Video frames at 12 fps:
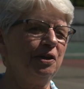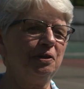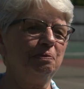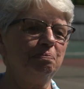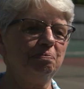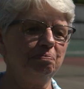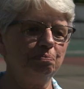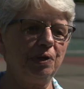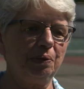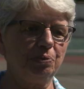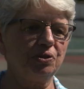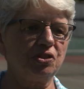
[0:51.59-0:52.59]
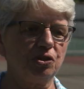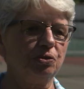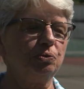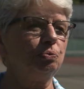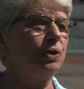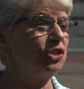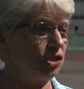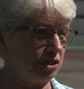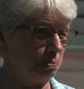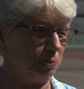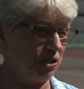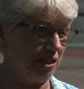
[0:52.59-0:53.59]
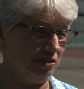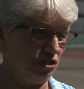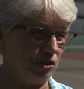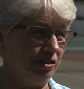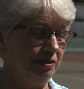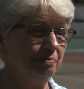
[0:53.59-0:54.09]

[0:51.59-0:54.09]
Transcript: him be able to reach his potential.